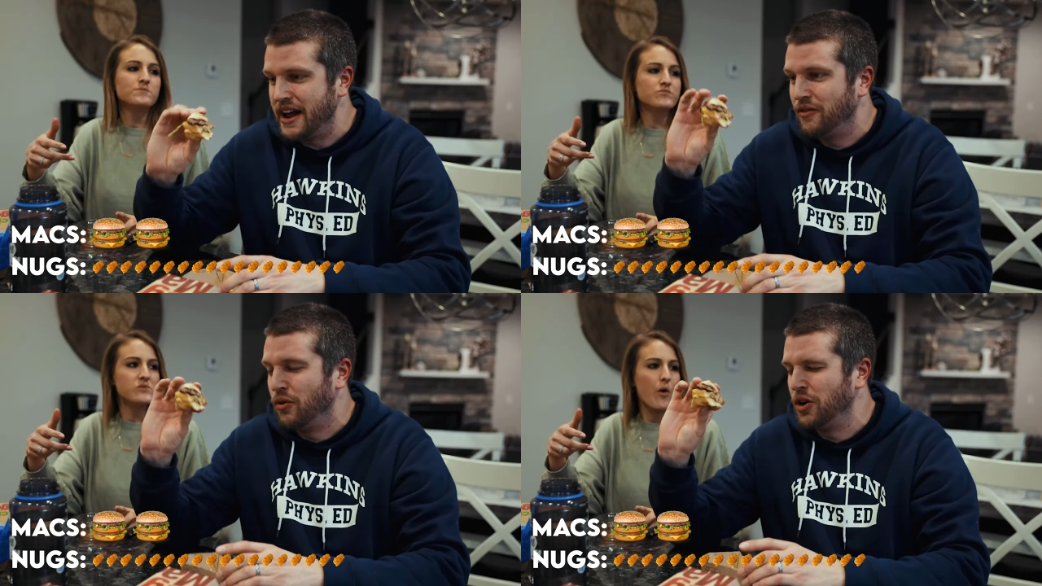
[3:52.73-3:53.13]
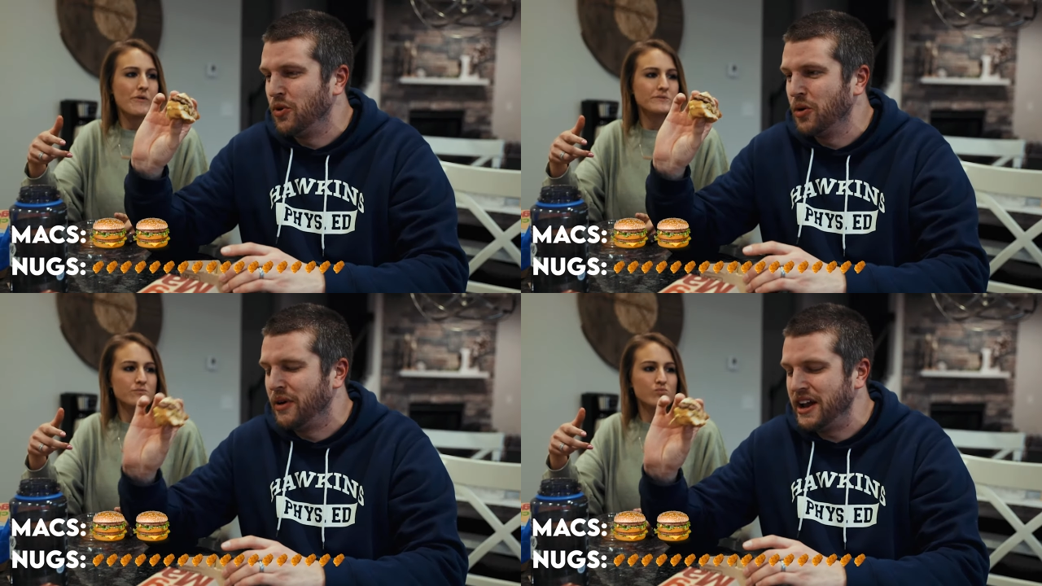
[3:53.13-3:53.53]
Speaker 1: I have one
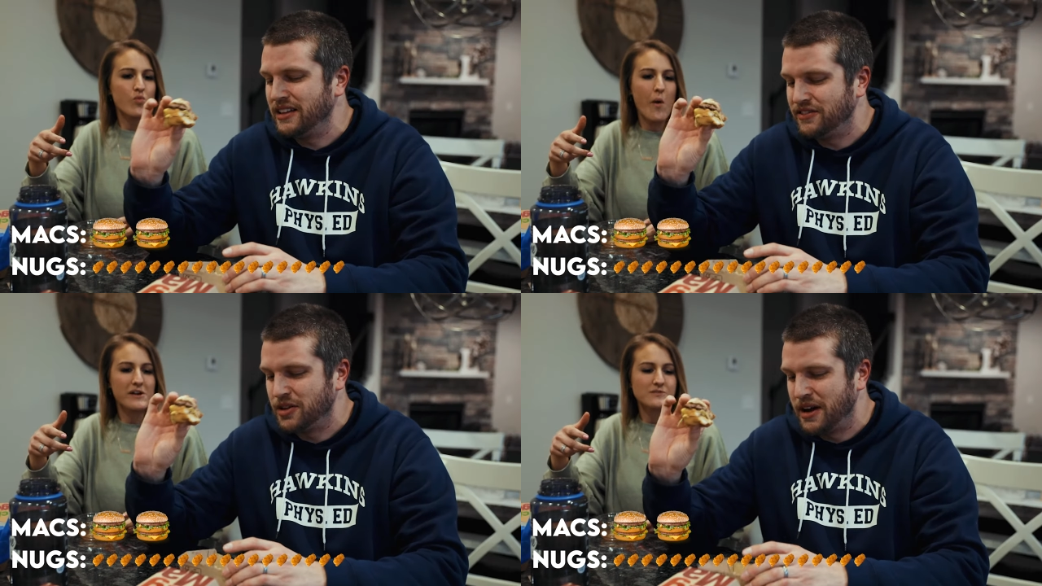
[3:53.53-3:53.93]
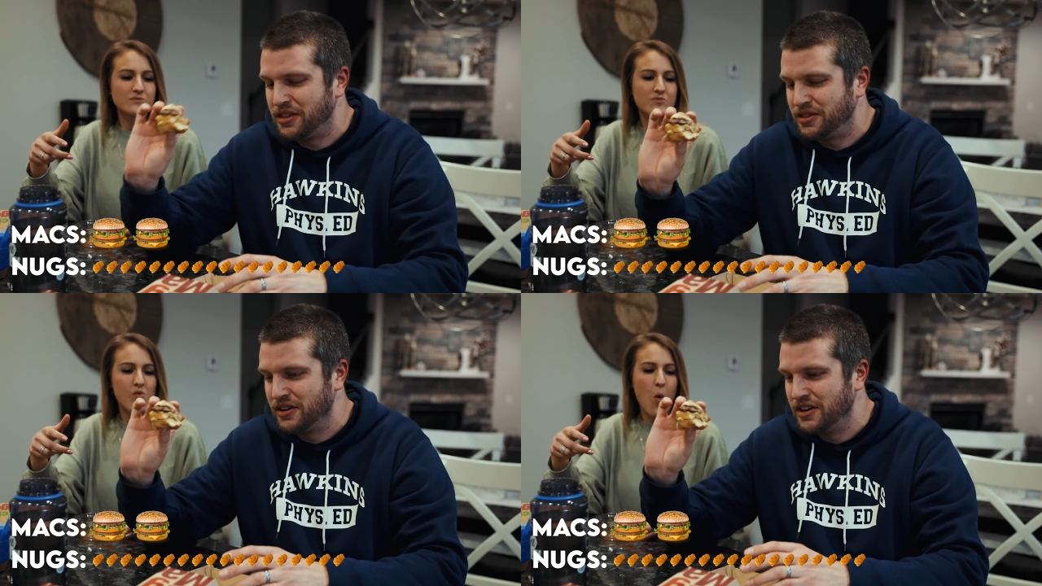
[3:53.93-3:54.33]
more bite left in my
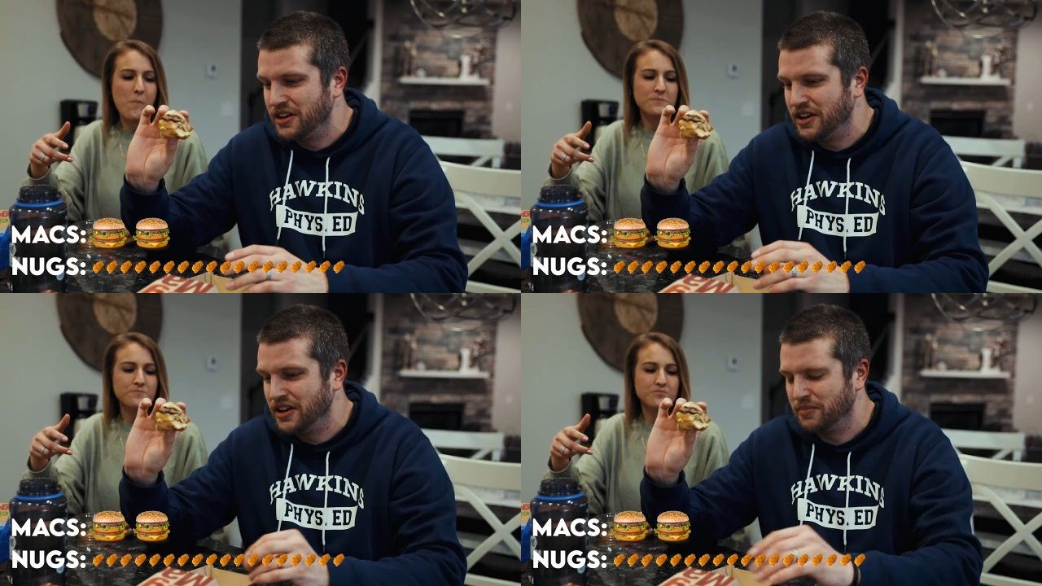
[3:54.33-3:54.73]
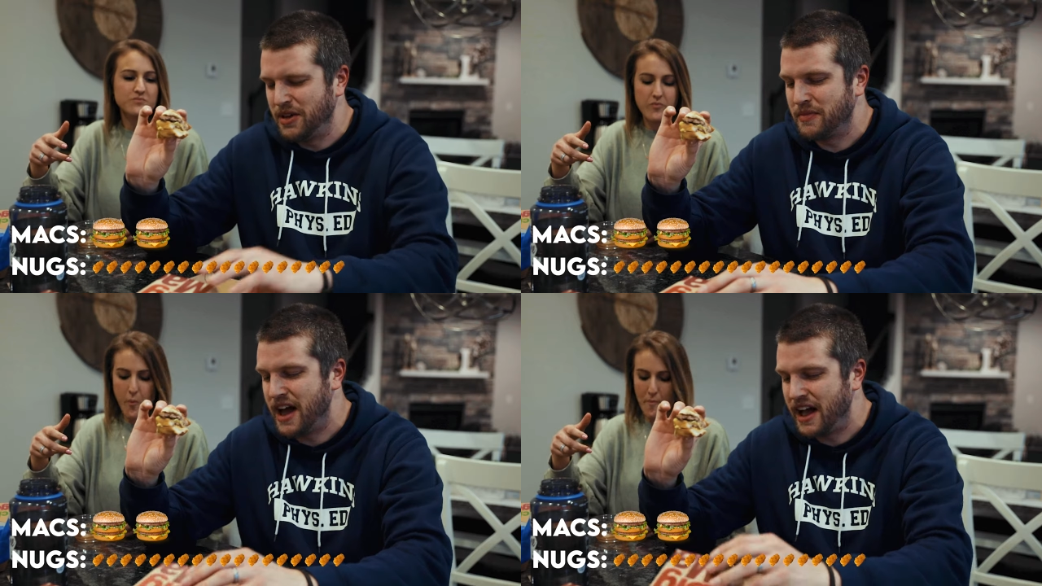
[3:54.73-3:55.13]
third
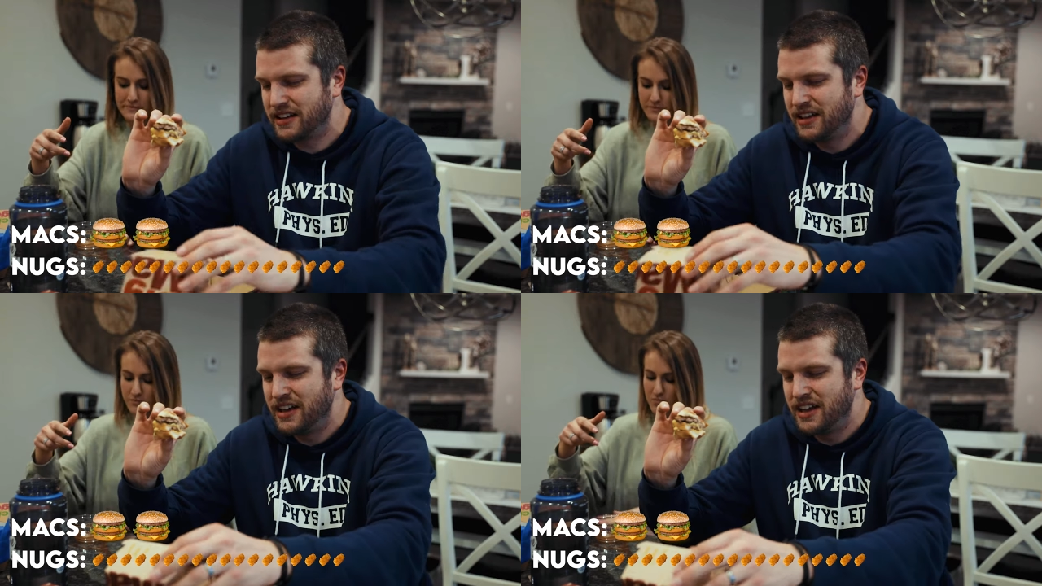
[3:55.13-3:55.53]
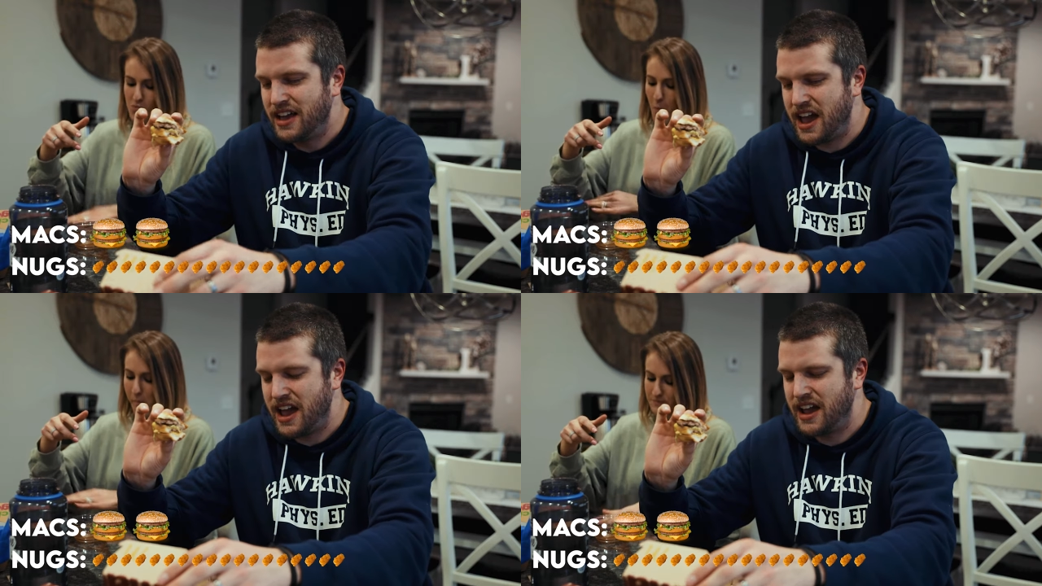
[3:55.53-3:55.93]
Big Mac
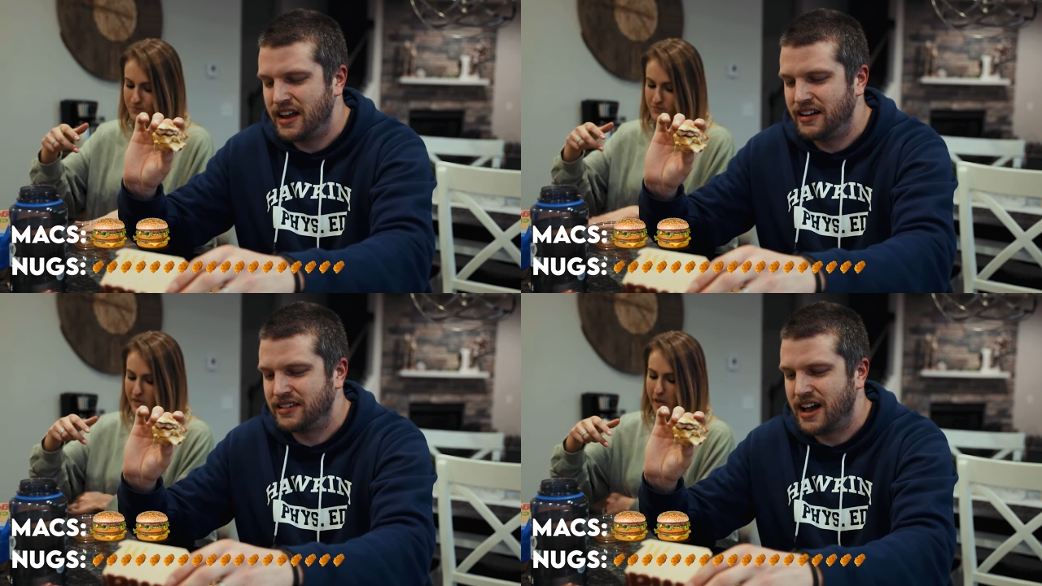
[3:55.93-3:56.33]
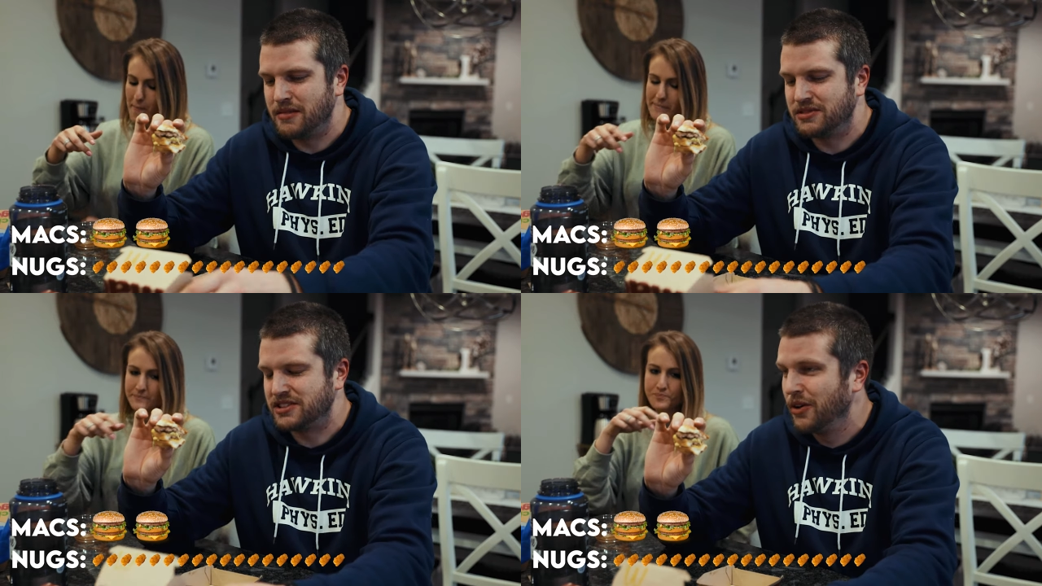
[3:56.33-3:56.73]
and
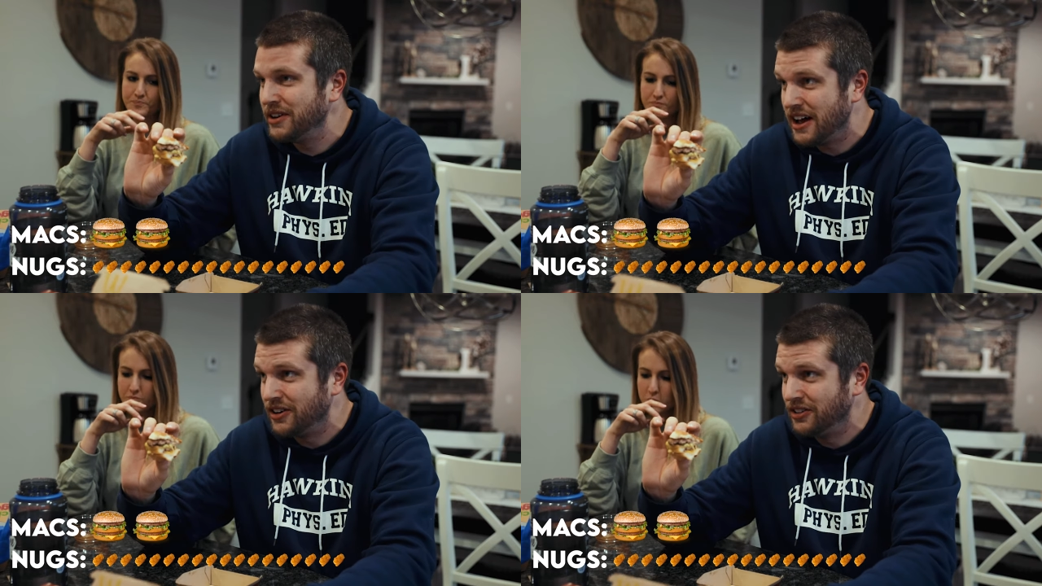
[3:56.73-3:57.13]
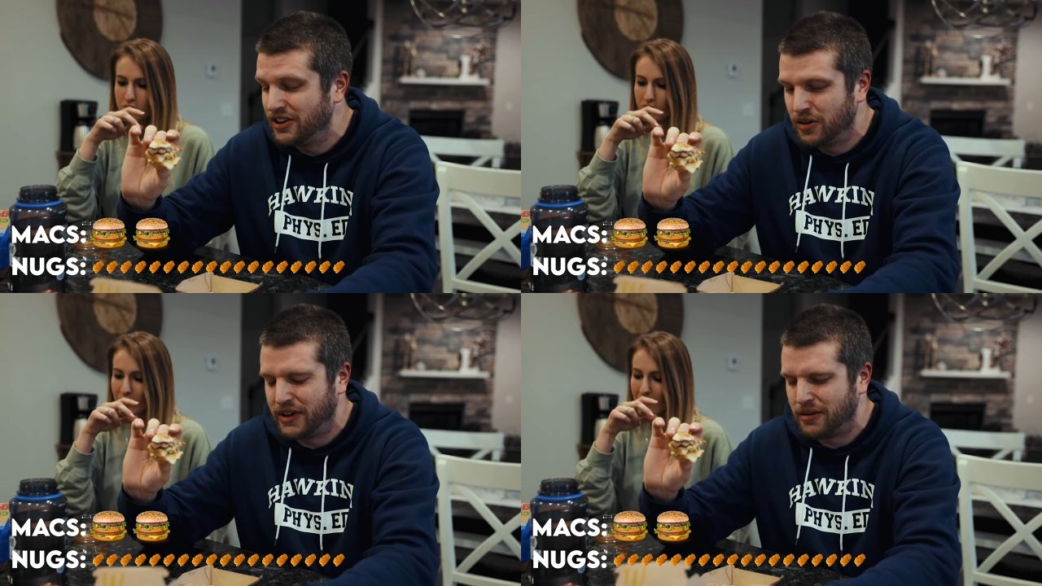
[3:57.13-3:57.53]
I'm slowing down a
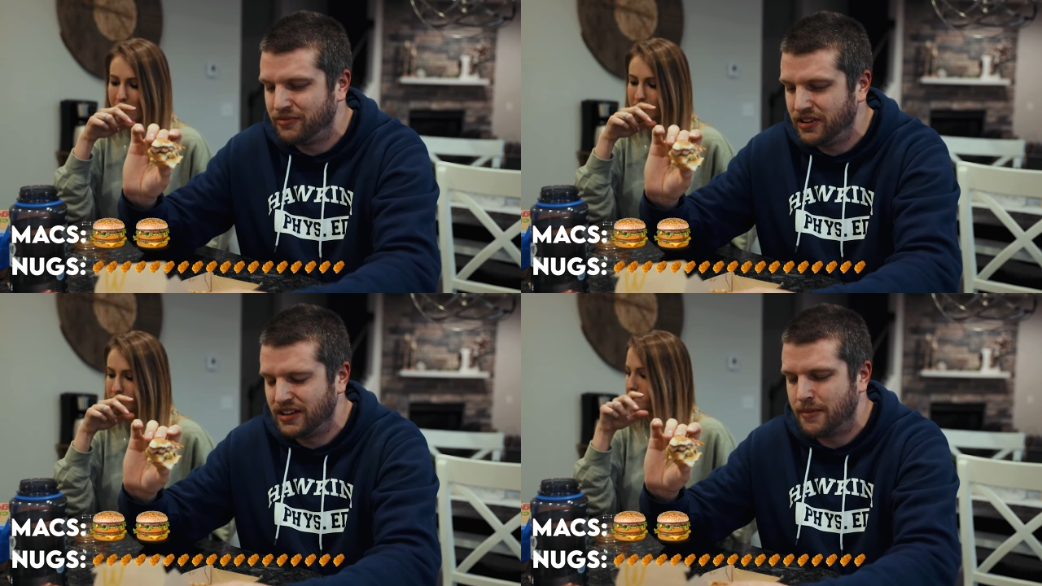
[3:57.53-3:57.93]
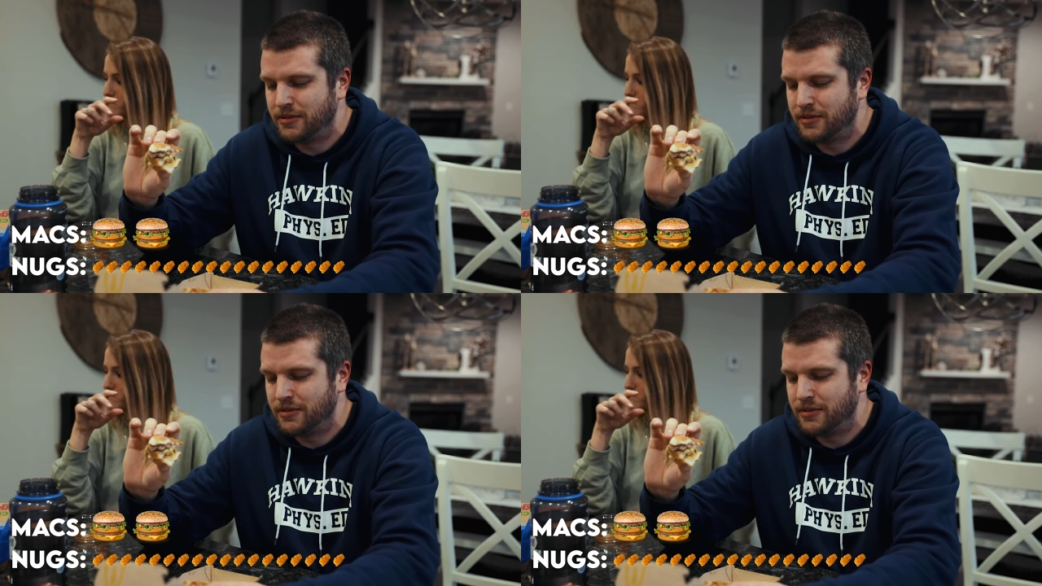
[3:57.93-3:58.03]
little, but I'm feeling